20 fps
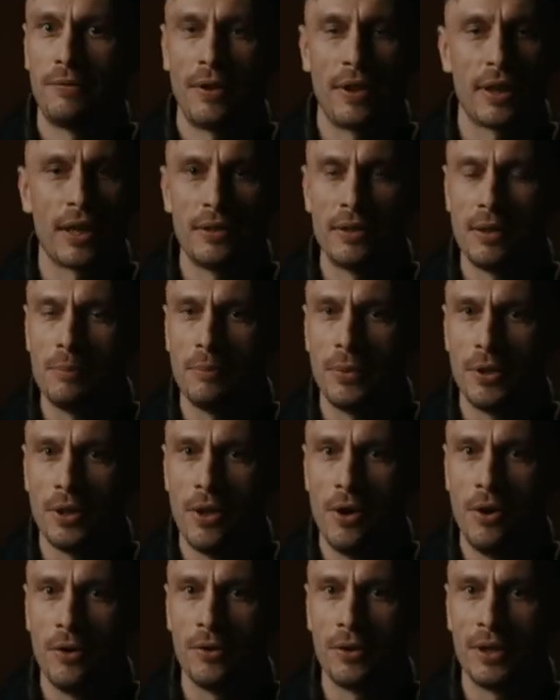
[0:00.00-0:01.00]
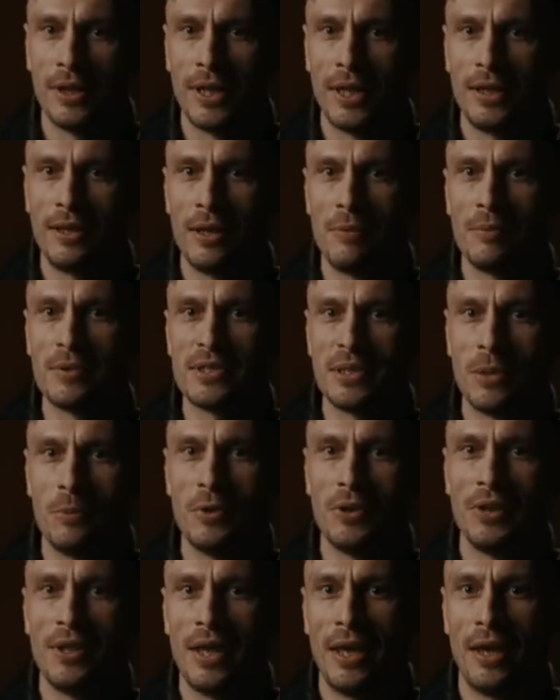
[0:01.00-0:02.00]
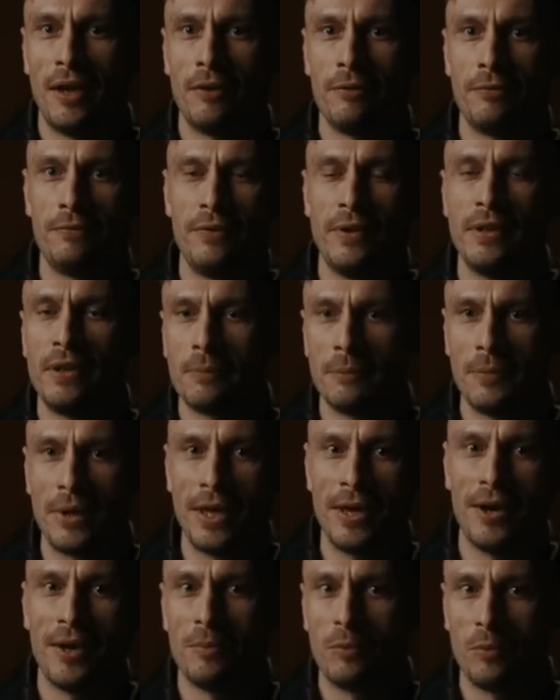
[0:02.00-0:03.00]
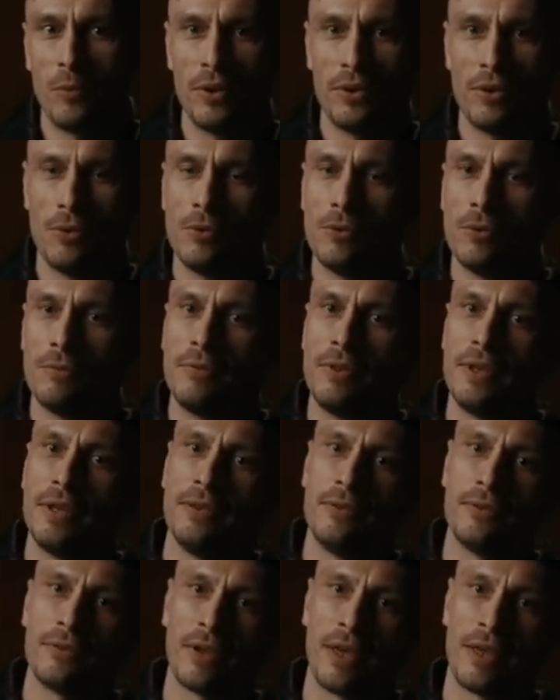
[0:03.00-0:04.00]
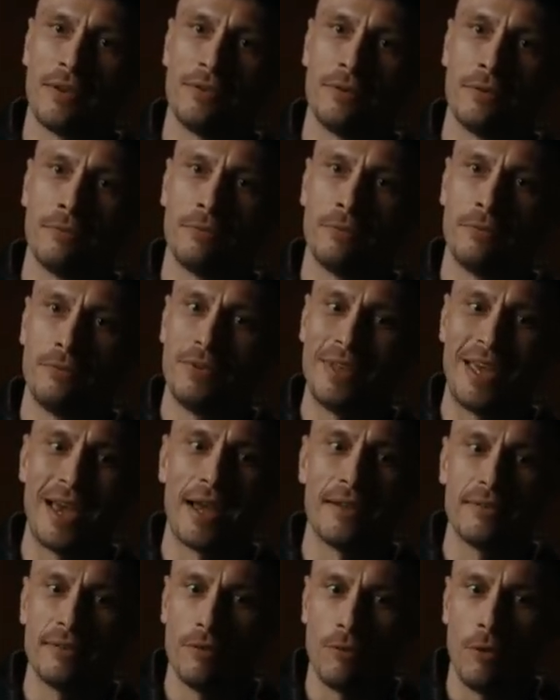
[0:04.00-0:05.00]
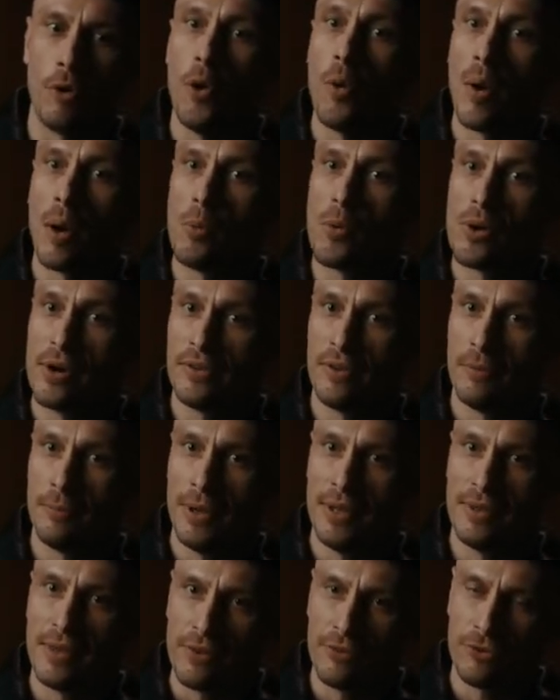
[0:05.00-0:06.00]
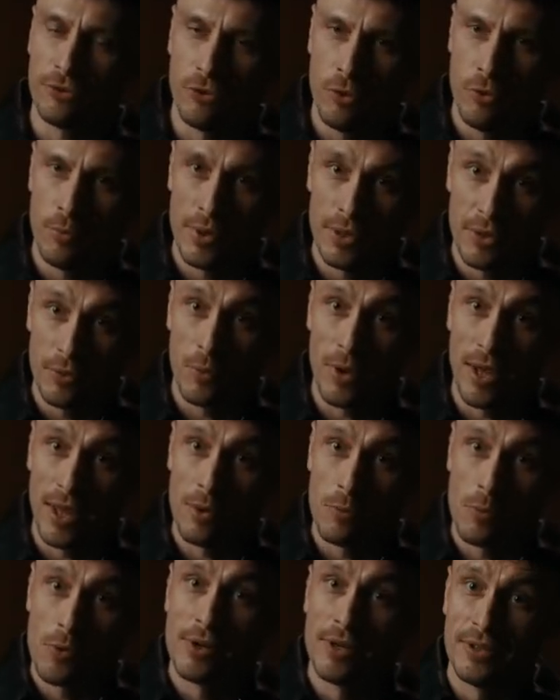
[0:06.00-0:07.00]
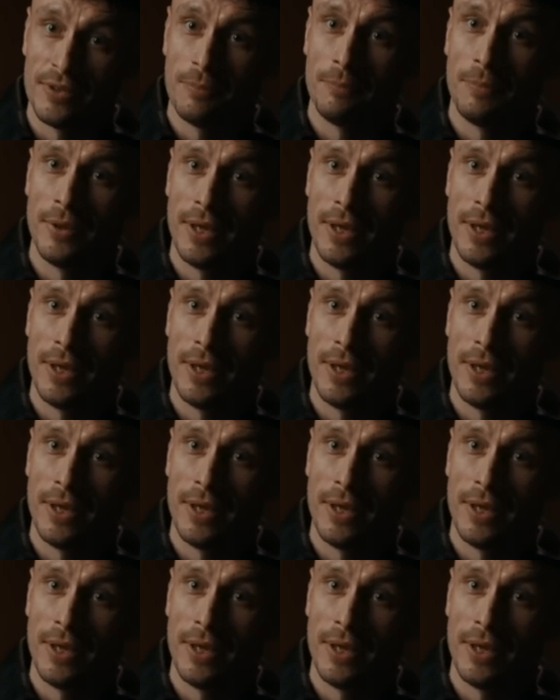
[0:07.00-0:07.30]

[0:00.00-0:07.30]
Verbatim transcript: felt like I didn't belong, and then there was someone there filling me up with all of these kinds of the who I wanted to be. They saw me the way I wanted to